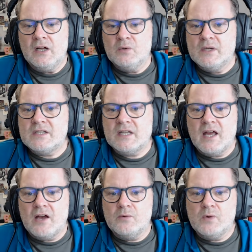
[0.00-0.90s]
Where's the
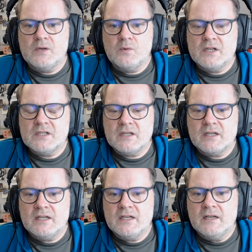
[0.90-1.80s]
uh, where, where's
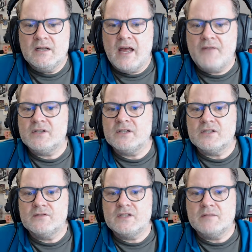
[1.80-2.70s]
the evidence
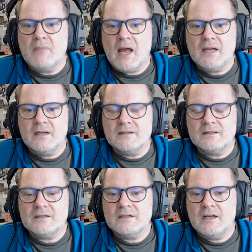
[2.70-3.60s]
of
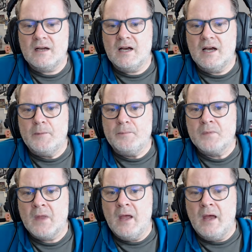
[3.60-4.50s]
demand um,
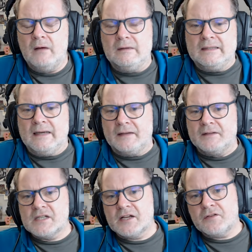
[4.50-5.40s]
and
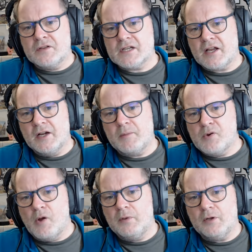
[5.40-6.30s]
there's a there's a kind of
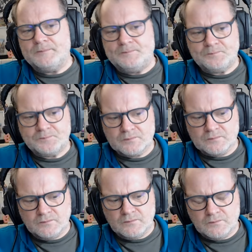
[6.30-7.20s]
problem
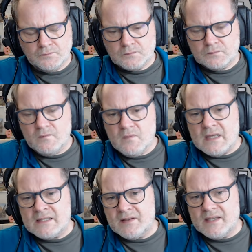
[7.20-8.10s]

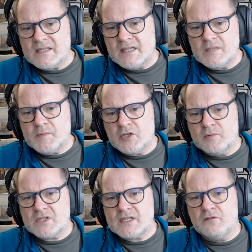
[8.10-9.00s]
that these things become
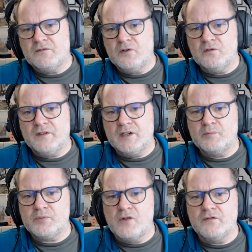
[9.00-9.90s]
a self-fulfilling
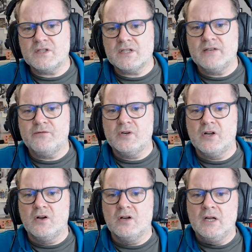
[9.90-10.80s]
prophecy if we're
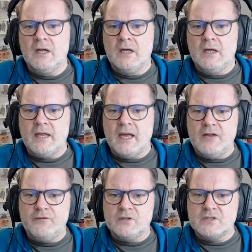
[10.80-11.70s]
not
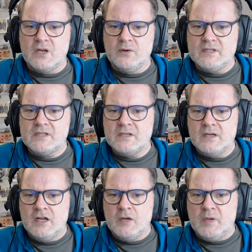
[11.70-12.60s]
careful. So it's
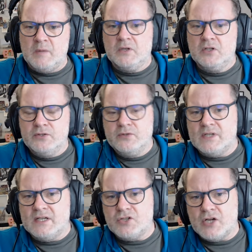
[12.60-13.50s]
people lose
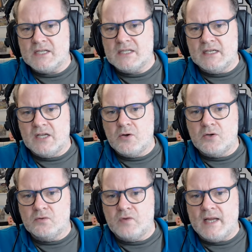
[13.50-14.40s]
interest in
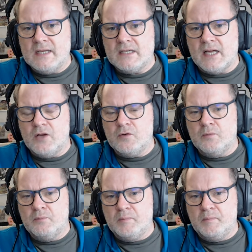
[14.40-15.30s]
local radio
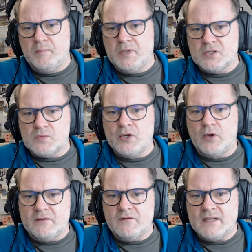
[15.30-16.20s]
because we're not
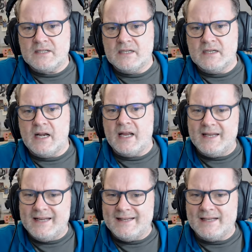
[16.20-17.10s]
investing in it.
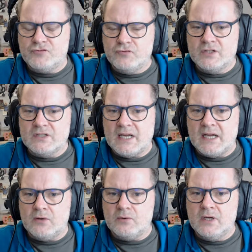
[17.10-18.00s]
It gets run
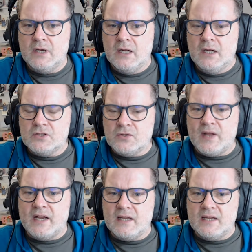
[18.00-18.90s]
down. So
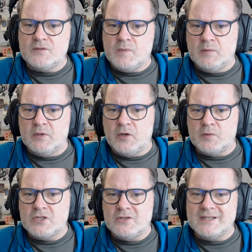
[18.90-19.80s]
then it gives people the
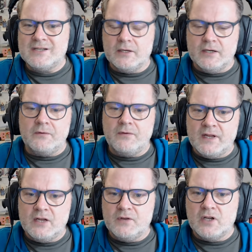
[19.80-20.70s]
opportunity. It's like you know,
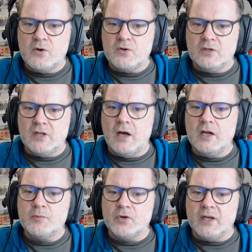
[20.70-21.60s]
think of your local
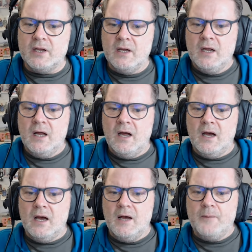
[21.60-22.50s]
library.
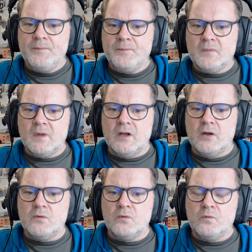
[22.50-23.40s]
Um, you
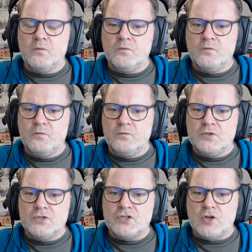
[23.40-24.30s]
know,
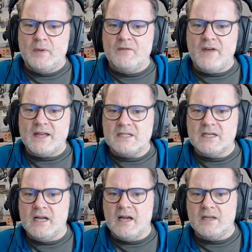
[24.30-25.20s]
you stop
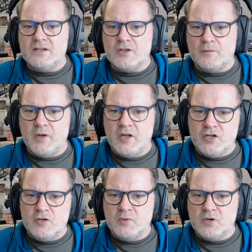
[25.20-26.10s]
investing in it, you stop buying
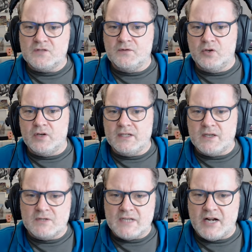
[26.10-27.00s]
new books for it, you
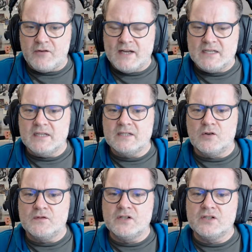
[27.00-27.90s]
don't decorate it as
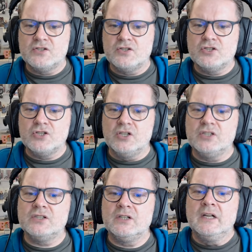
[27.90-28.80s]
often as you
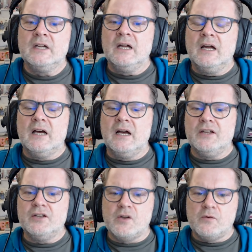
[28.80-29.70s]
should, uh,
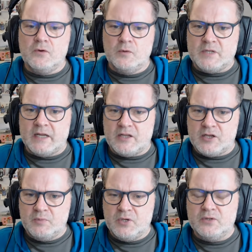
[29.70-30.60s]
you don't update the
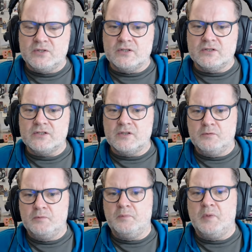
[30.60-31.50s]
computers,
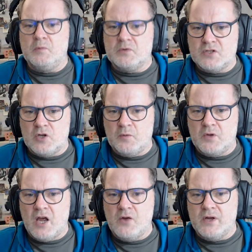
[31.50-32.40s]
so people stop
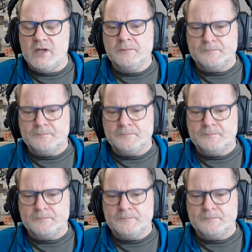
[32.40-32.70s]
going.